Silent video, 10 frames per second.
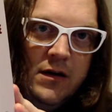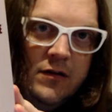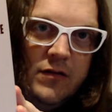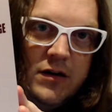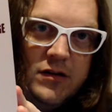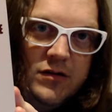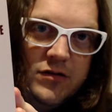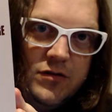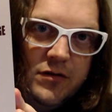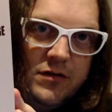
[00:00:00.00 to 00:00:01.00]
Russian
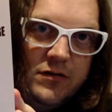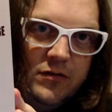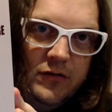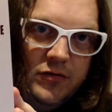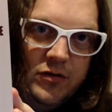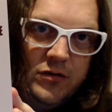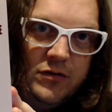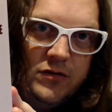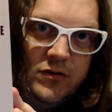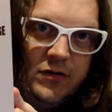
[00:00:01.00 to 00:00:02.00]
stories, 12 short
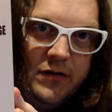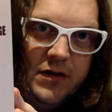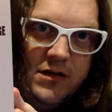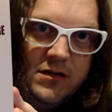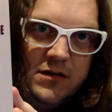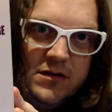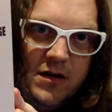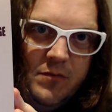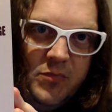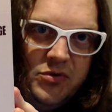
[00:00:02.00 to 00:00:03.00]
stories. There's
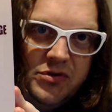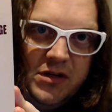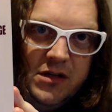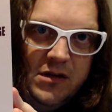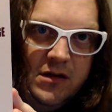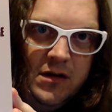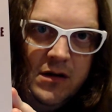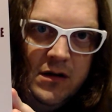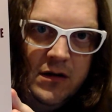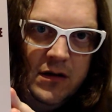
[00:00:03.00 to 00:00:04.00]
some Pushkin
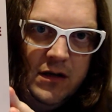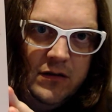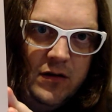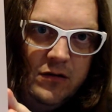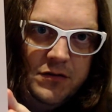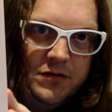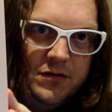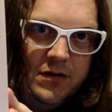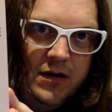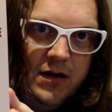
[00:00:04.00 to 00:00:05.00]
and
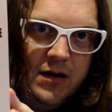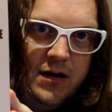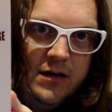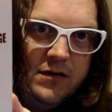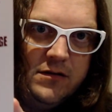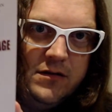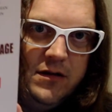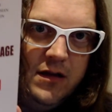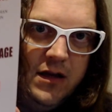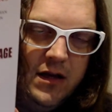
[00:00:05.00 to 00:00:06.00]
Tolstoy and others in
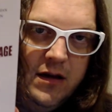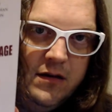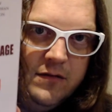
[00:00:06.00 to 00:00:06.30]
there.